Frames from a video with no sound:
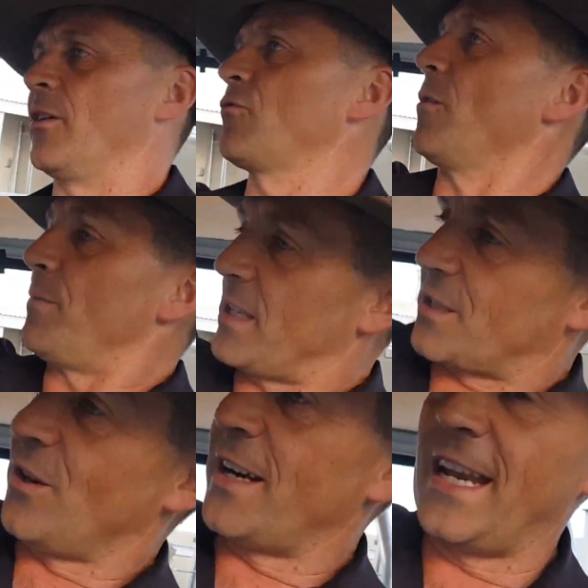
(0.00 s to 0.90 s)
I'll drop this
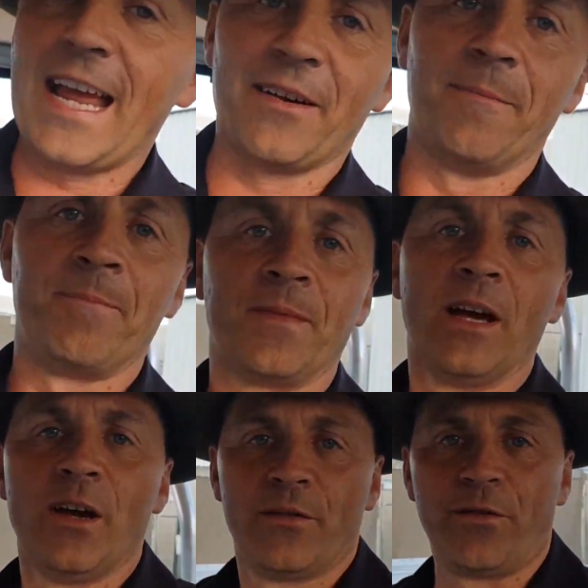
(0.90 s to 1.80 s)
side down
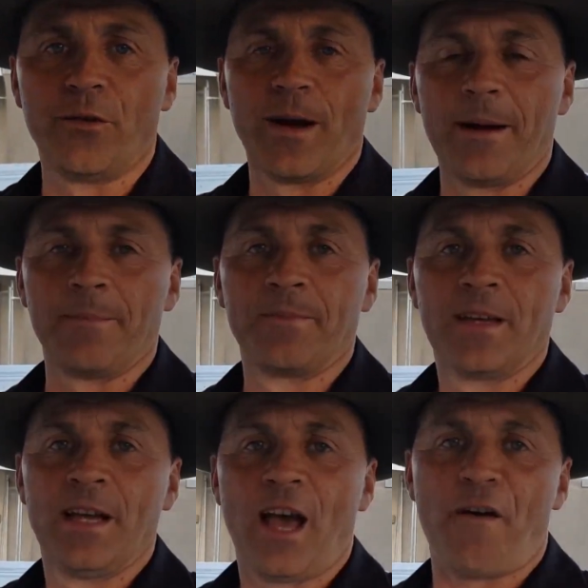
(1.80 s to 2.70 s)
for
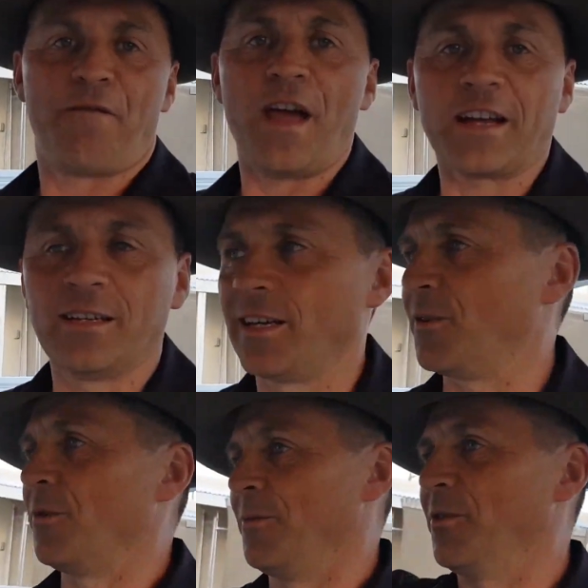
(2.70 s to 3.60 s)
effect.
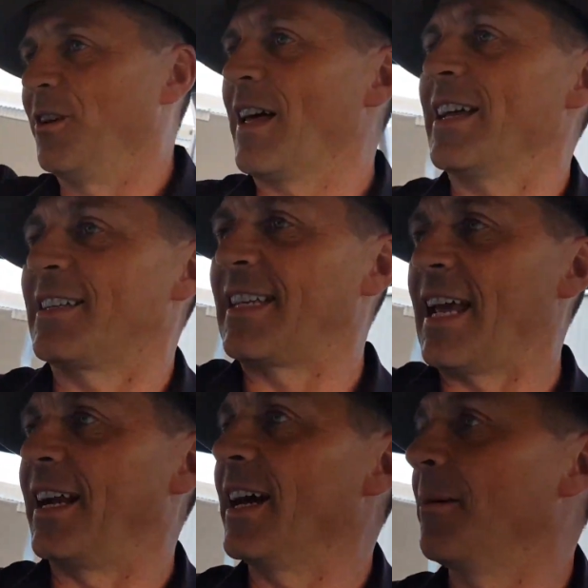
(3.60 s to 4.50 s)
You wouldn't do it like that. You
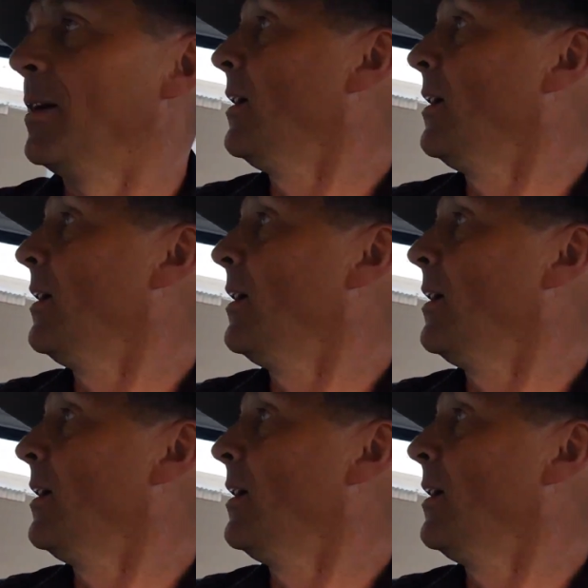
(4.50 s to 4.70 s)
stand it up.